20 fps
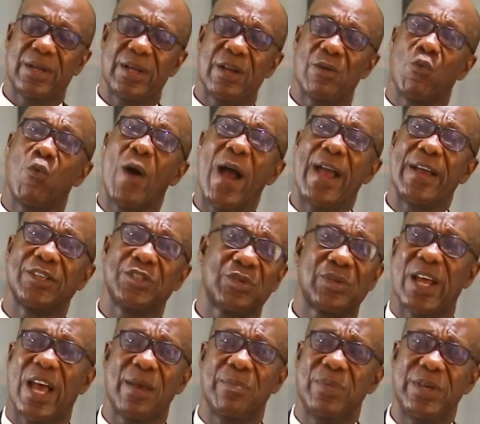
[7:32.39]
And why
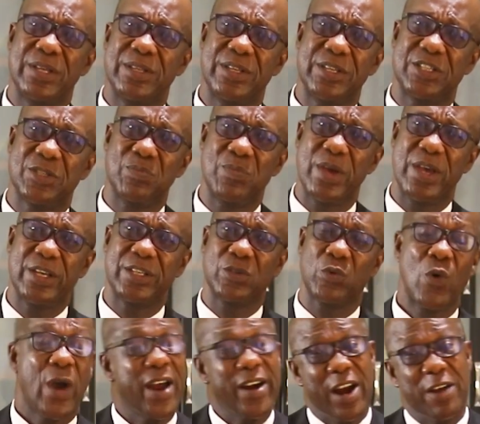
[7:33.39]
should I be dismayed?
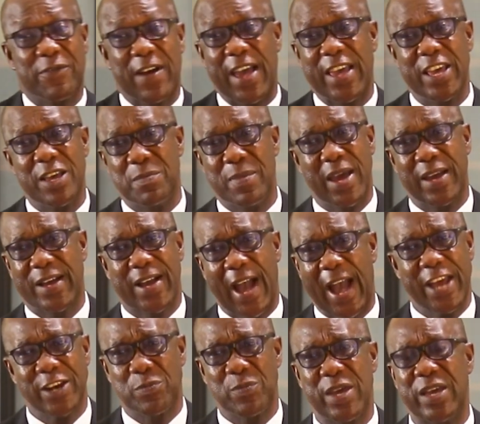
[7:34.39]
Wherever he may
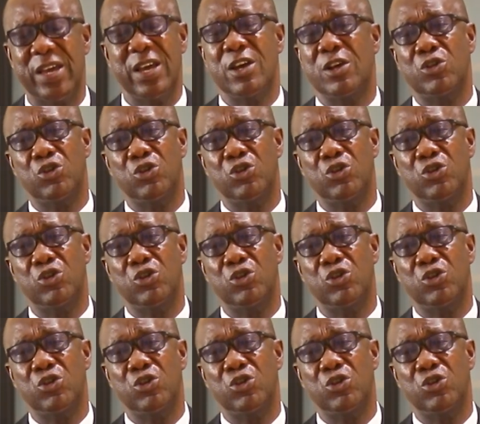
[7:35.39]
guide me,